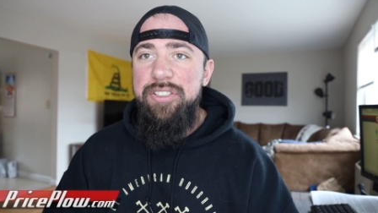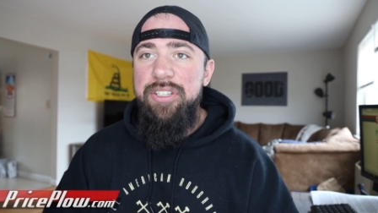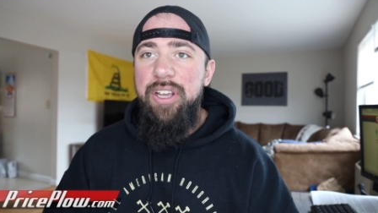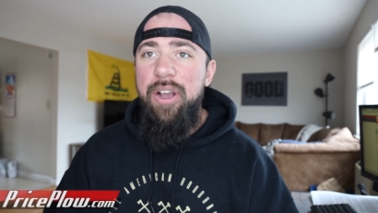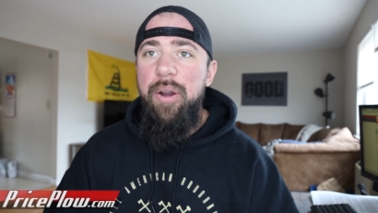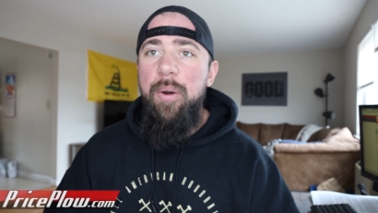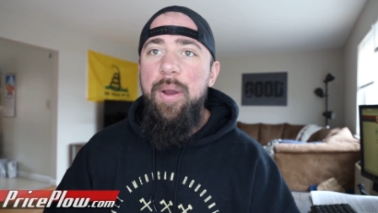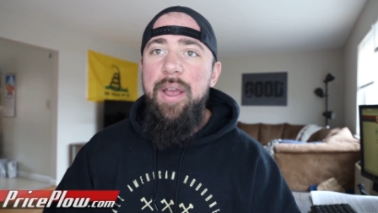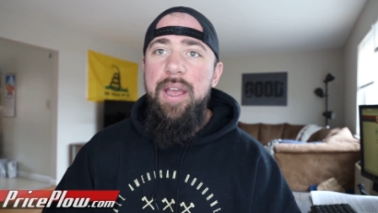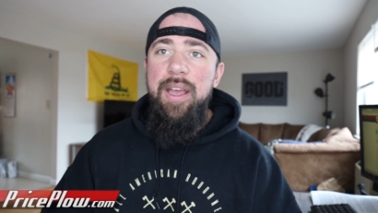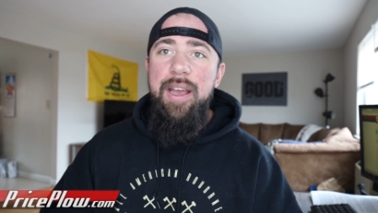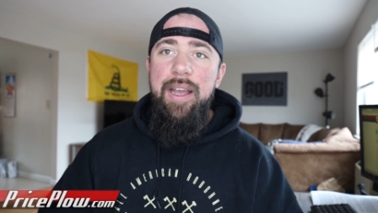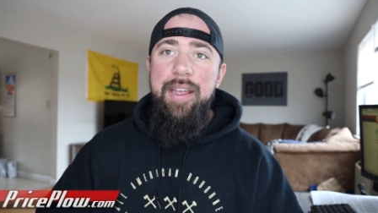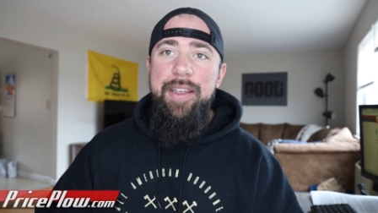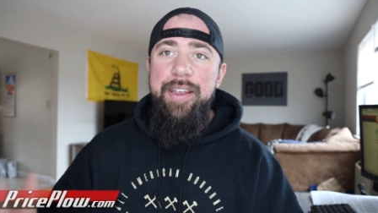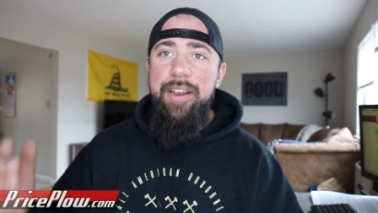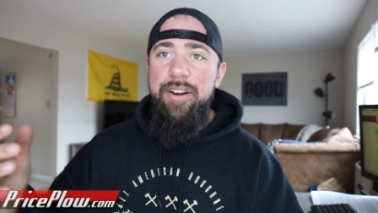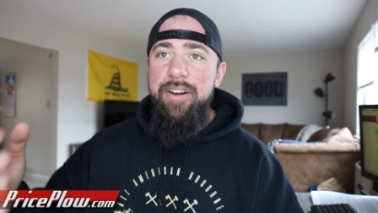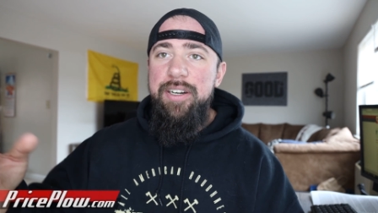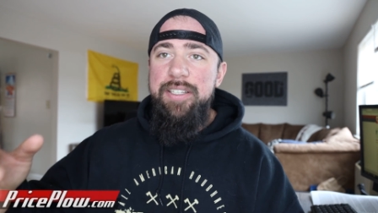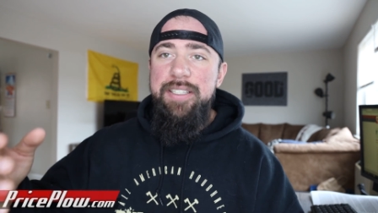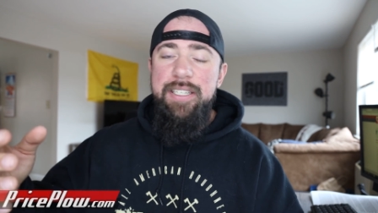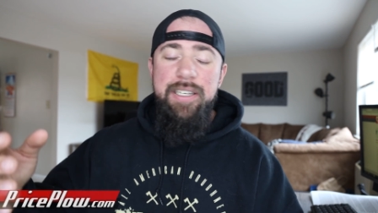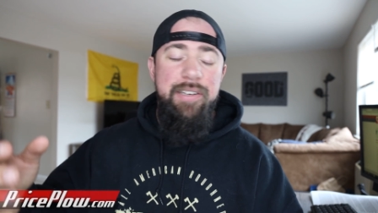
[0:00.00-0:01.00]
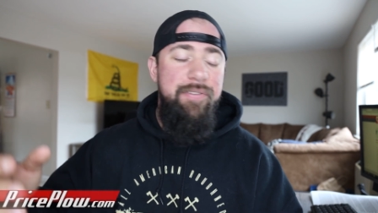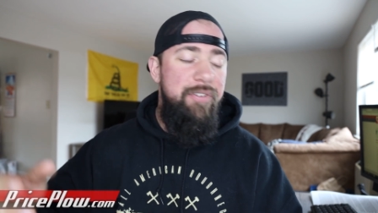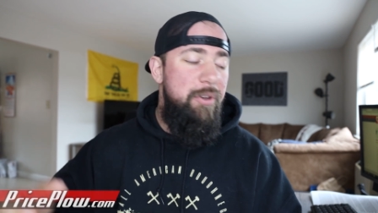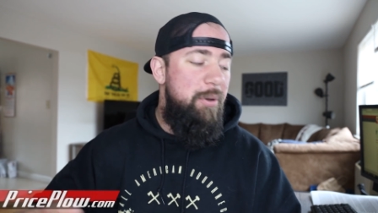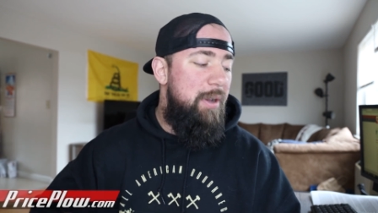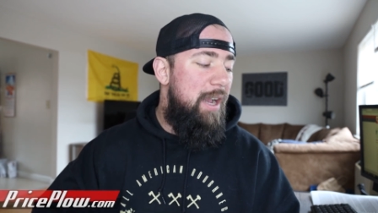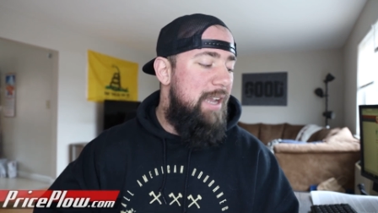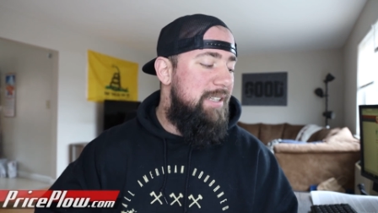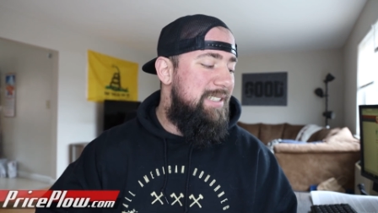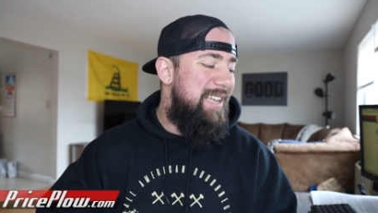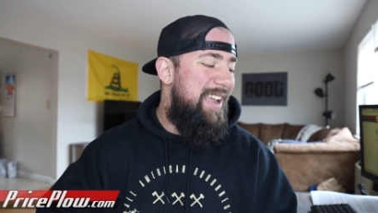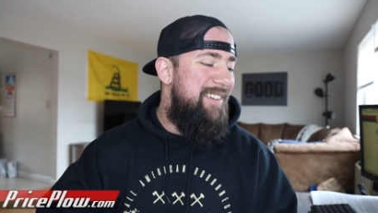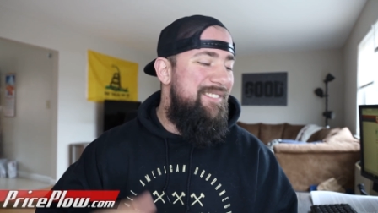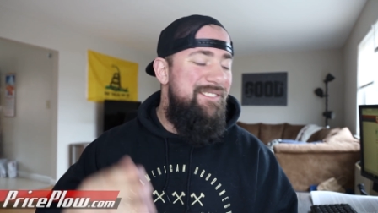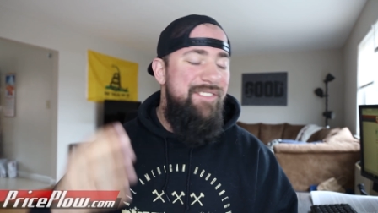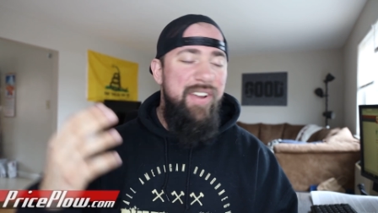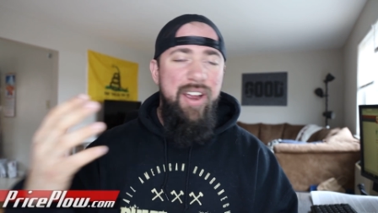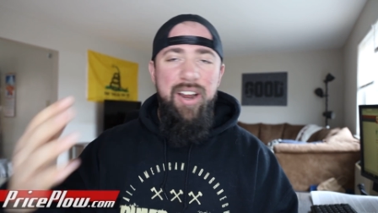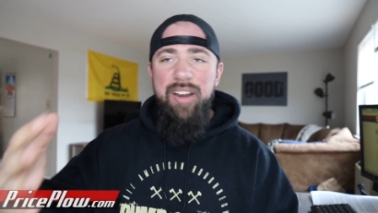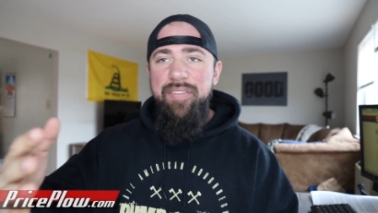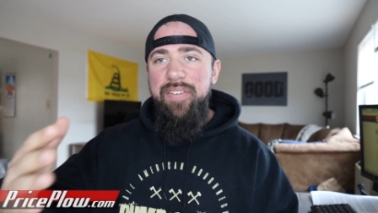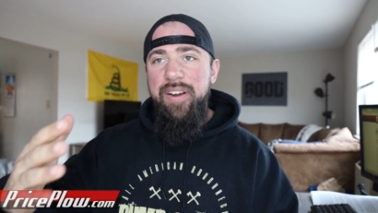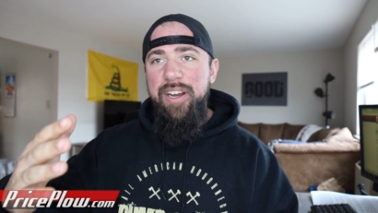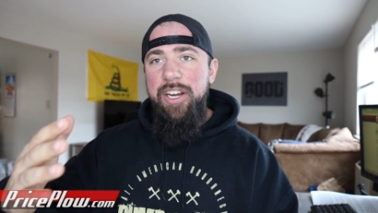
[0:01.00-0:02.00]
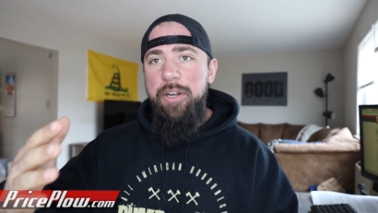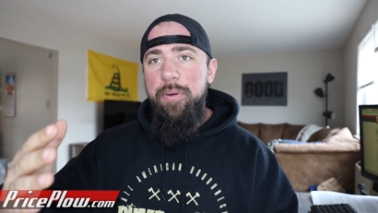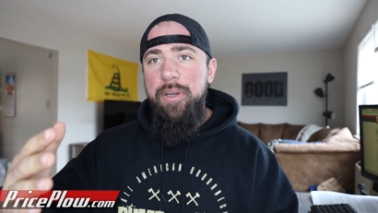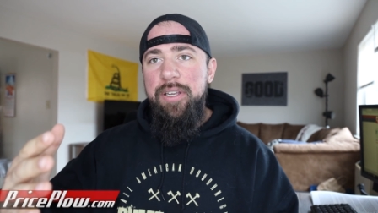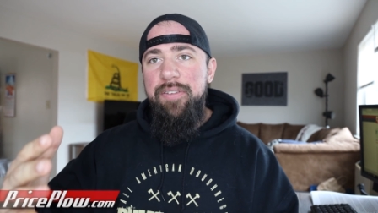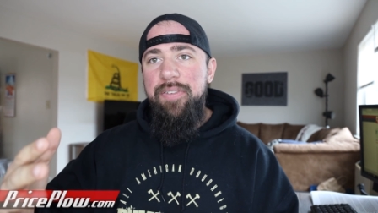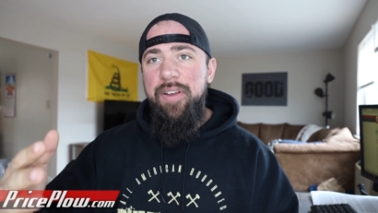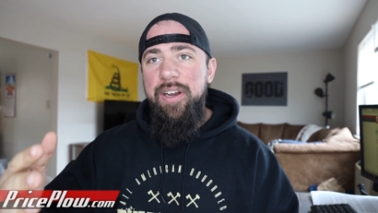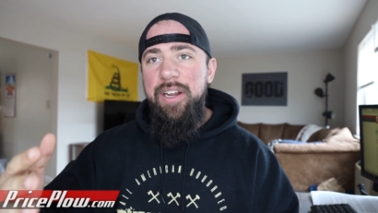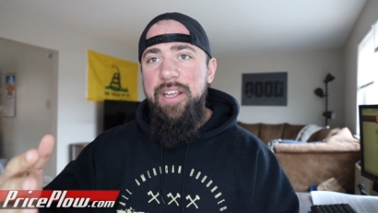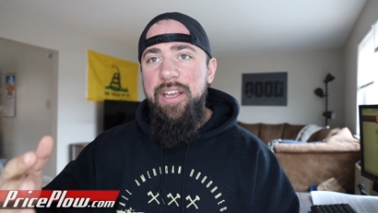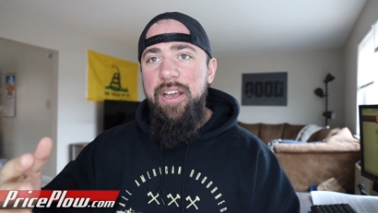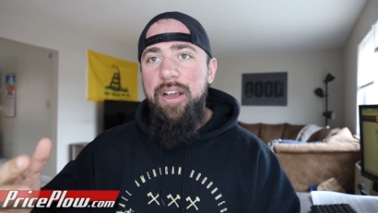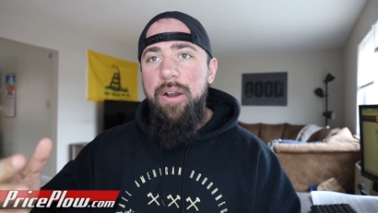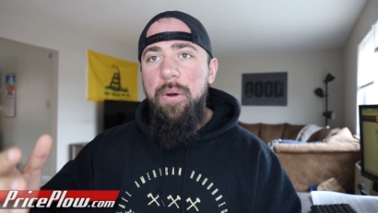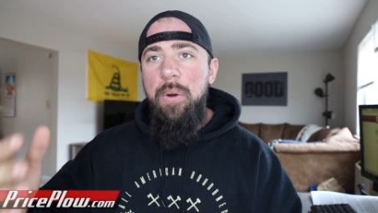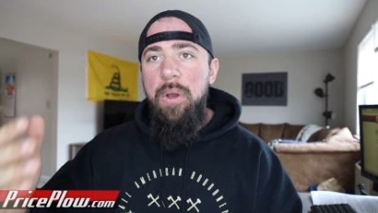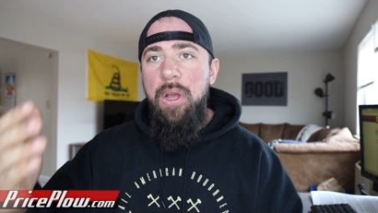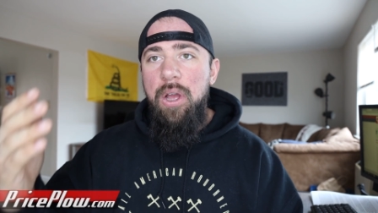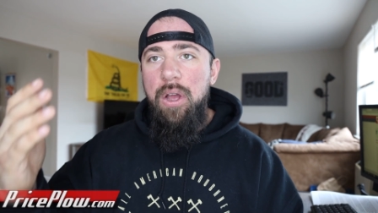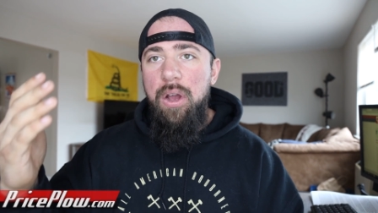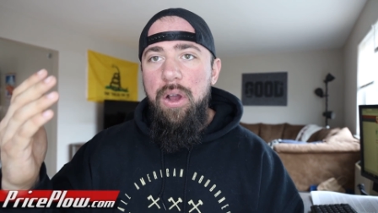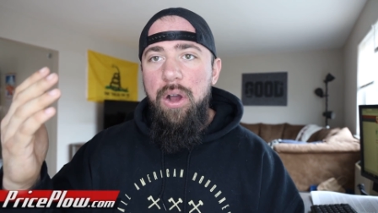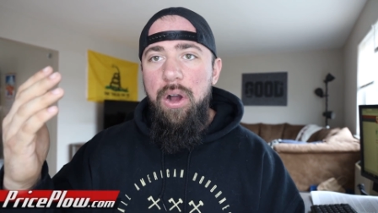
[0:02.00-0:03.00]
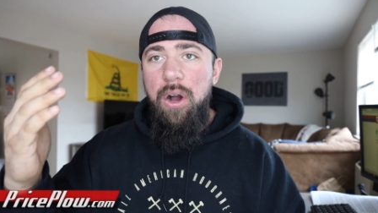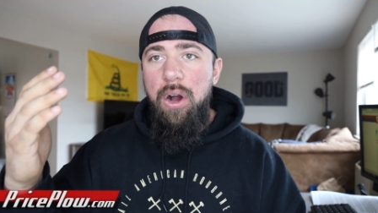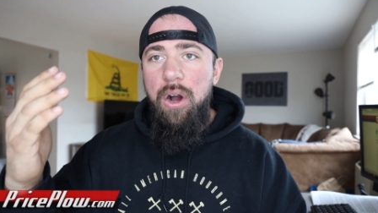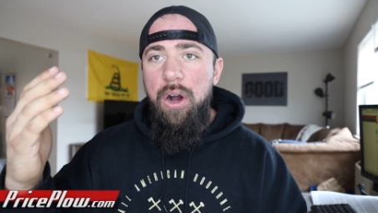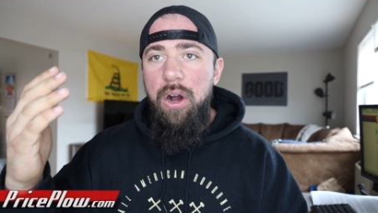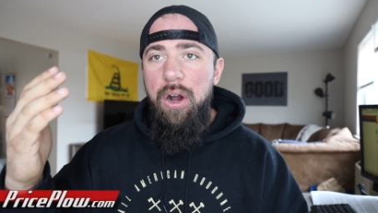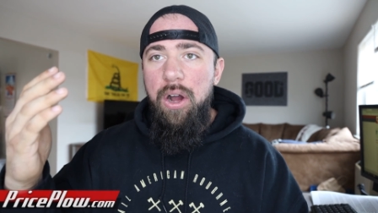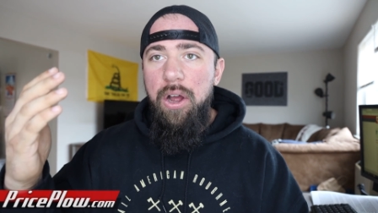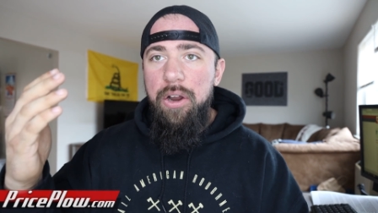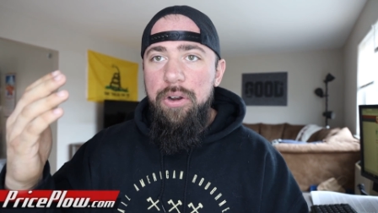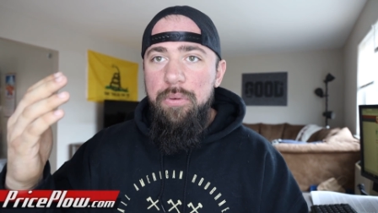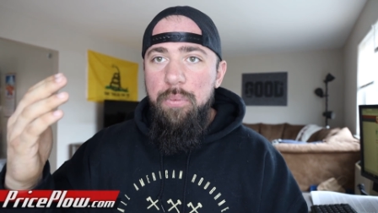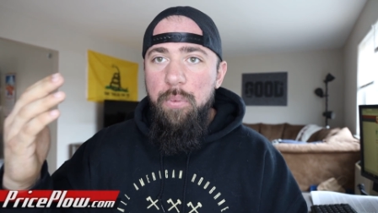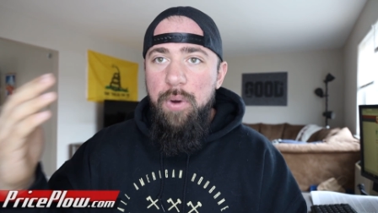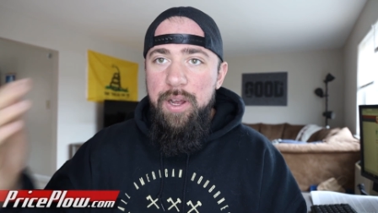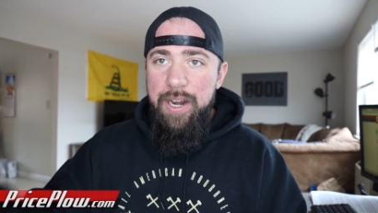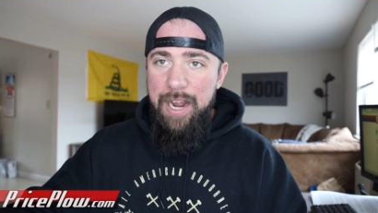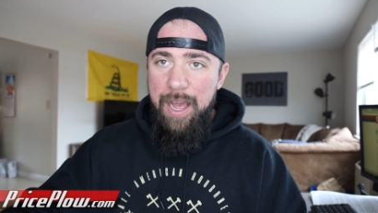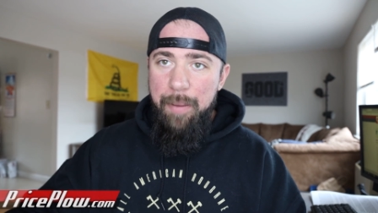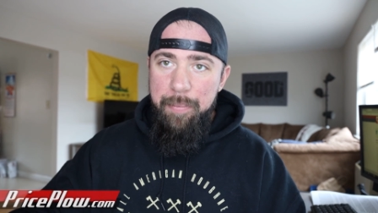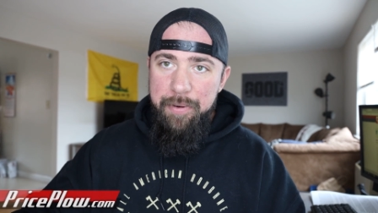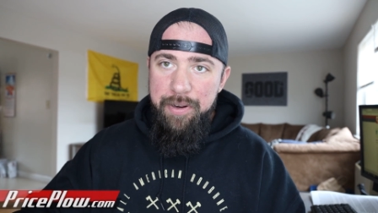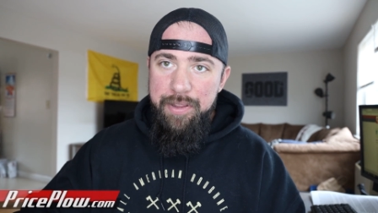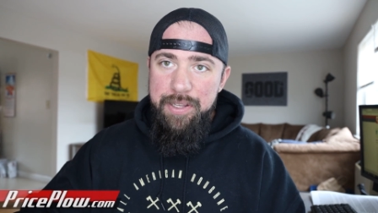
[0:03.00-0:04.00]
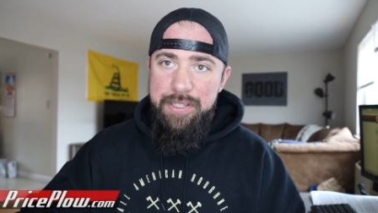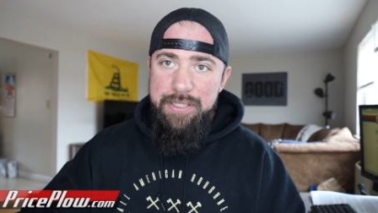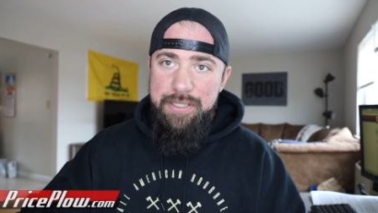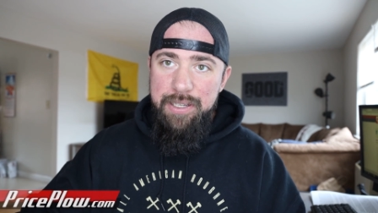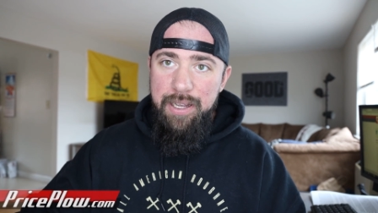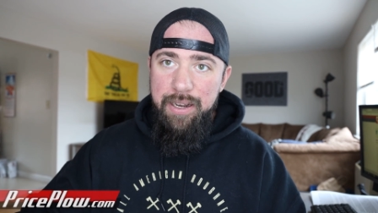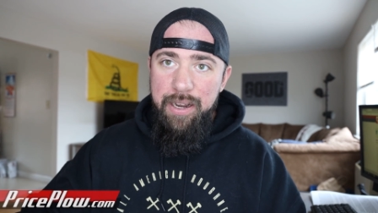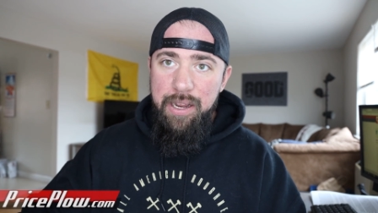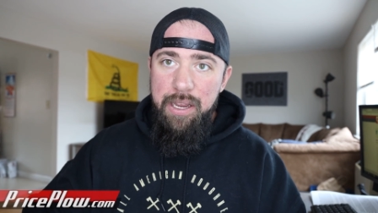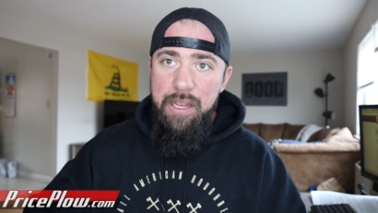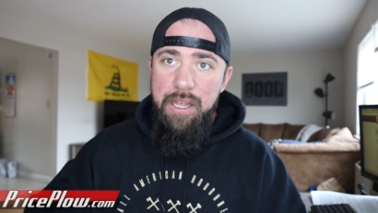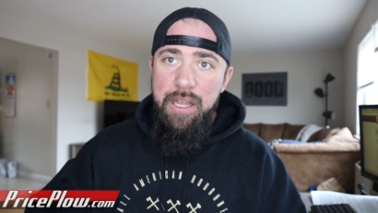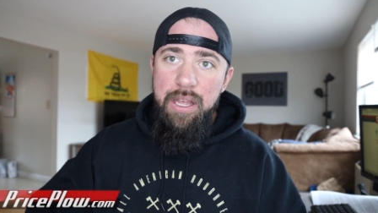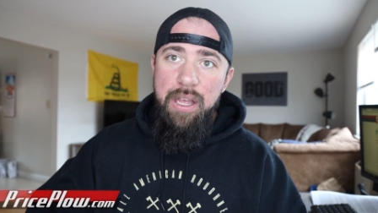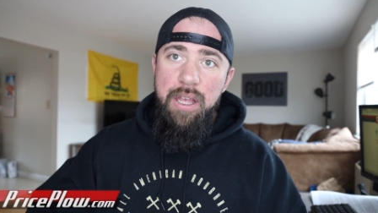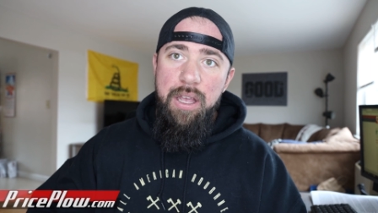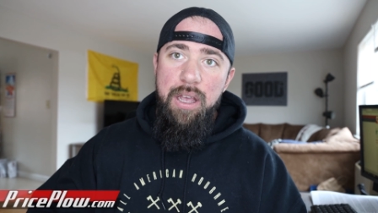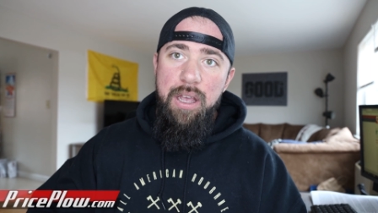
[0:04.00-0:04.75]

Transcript: So here to give you guys a very, very quick video on what happened in the study,